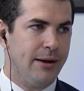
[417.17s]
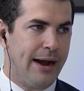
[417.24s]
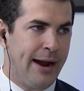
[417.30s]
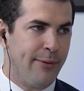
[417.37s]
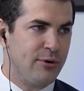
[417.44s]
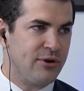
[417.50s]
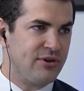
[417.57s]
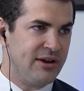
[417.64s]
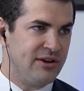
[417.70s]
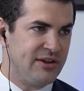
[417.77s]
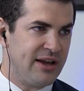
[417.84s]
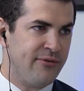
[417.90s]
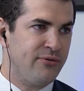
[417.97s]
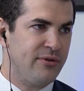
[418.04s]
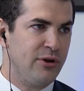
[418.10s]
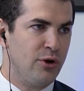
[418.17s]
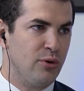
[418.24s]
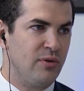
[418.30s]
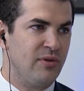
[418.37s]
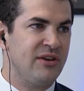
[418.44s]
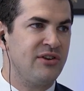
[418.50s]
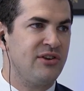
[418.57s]
I would say, is definitely
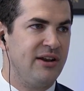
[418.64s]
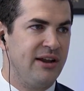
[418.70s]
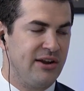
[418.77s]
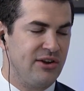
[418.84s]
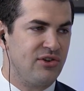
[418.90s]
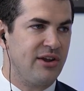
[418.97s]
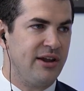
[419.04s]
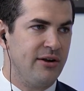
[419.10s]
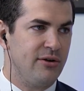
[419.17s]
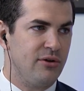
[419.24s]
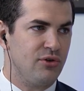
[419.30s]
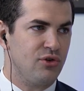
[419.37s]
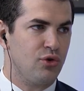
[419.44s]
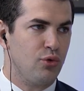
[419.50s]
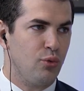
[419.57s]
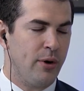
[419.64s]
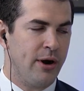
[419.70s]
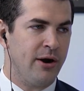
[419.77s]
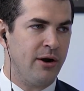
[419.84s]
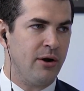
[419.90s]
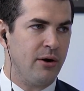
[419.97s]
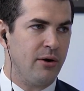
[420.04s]
your listening skills,
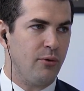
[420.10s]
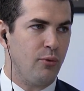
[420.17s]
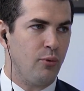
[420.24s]
where